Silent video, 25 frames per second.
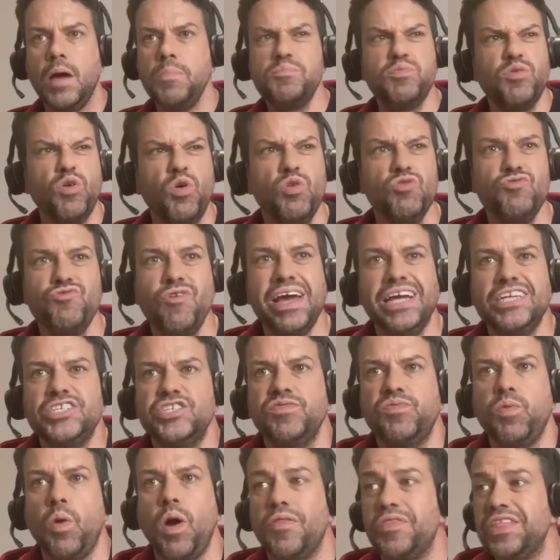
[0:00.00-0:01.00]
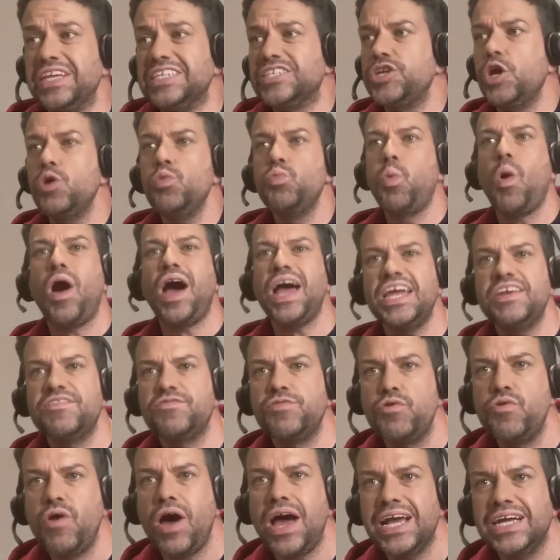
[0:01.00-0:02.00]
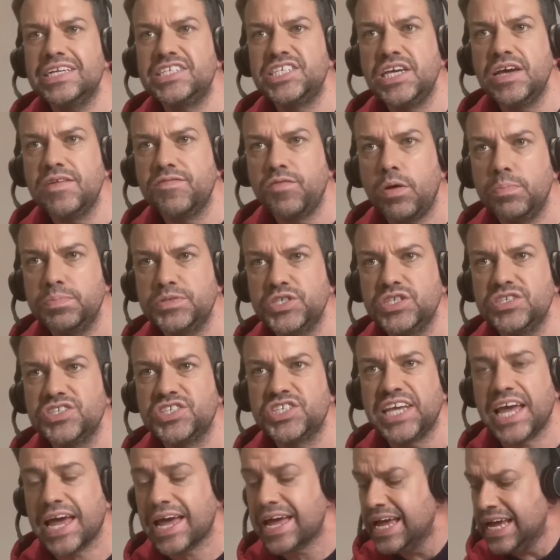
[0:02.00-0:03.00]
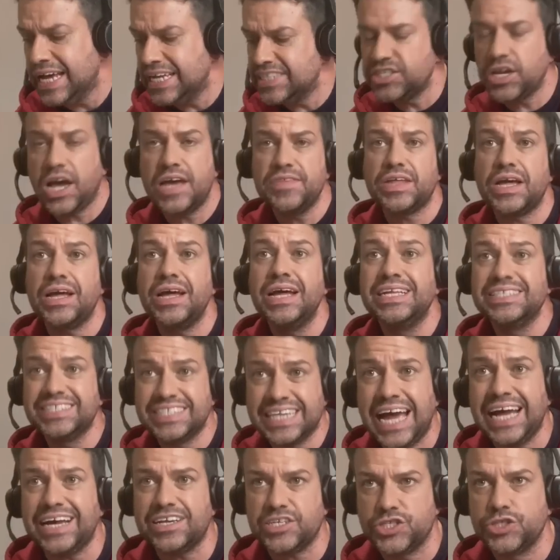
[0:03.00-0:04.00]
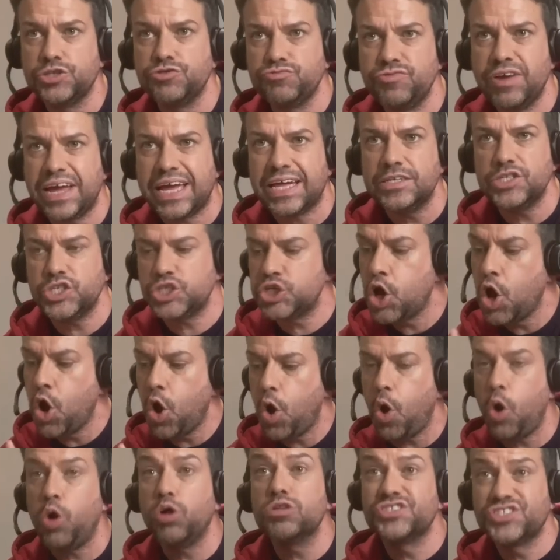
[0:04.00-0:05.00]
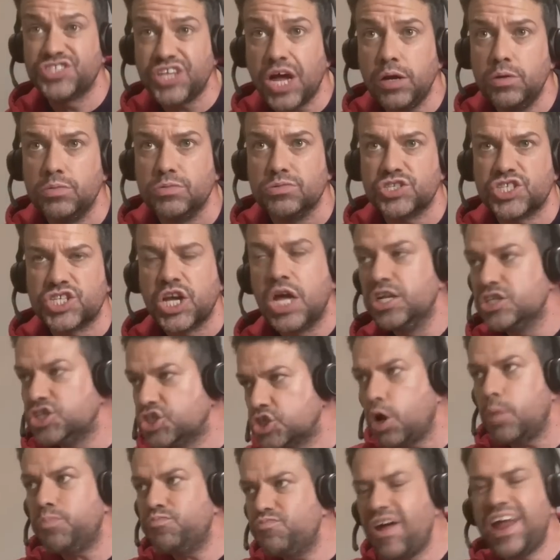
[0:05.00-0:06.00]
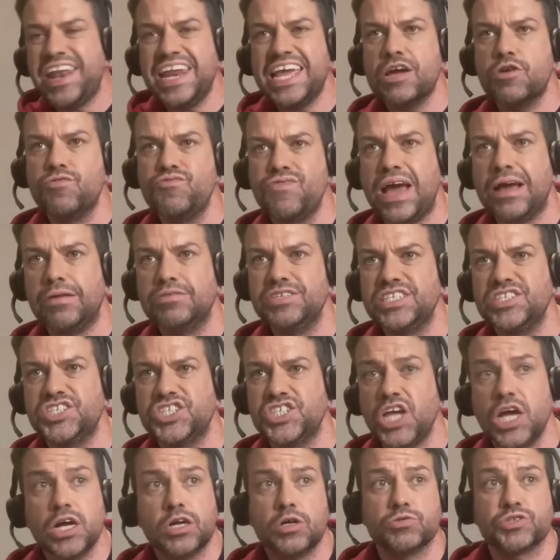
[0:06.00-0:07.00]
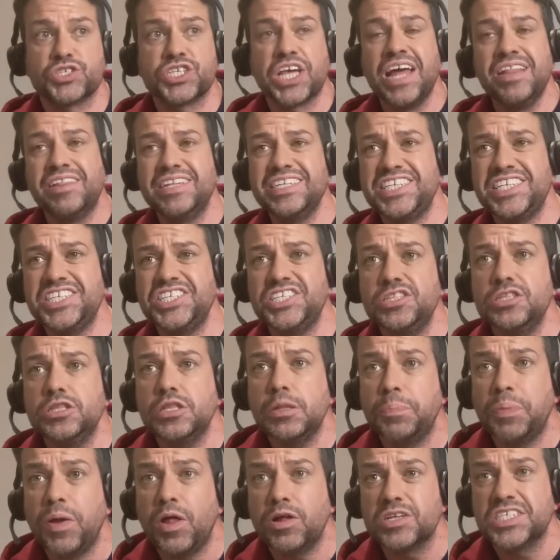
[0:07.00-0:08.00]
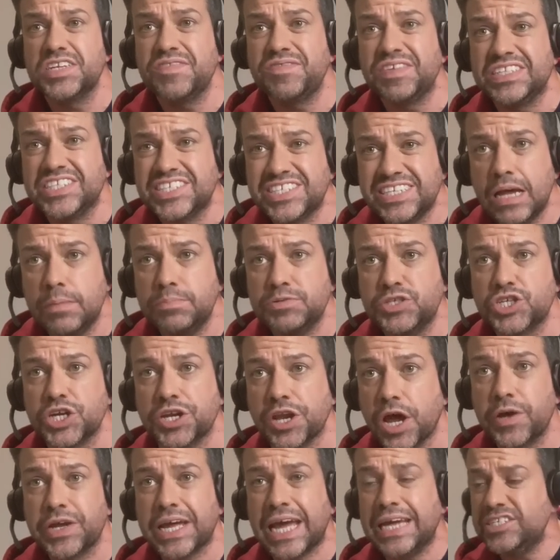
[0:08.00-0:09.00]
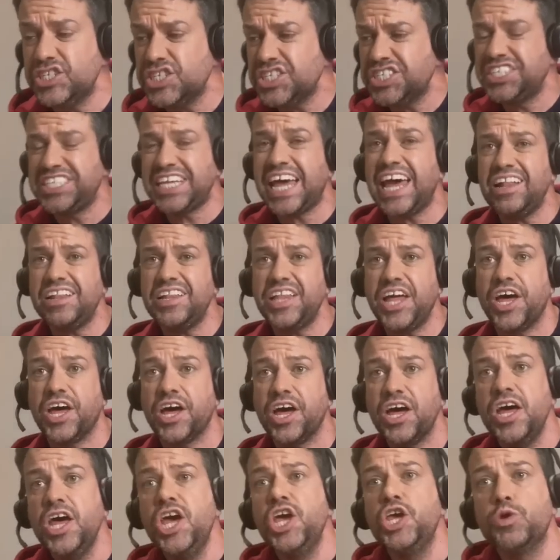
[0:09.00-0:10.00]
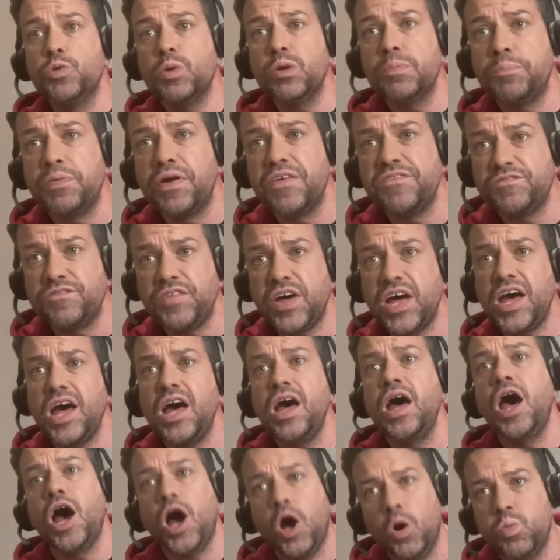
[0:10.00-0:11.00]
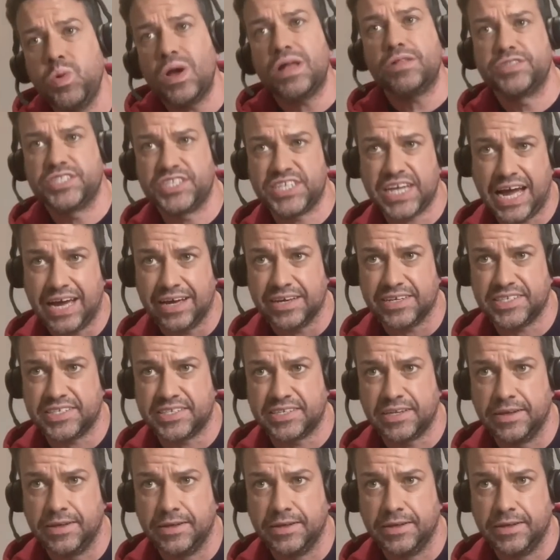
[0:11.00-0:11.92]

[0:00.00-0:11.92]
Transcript: A broad range of what? There's no wide variety of options here. It's either tax the rich... or don't. Stop running around in circles. This isn't the plot of Inception, OK? Just tell her you would prefer a wealth tax.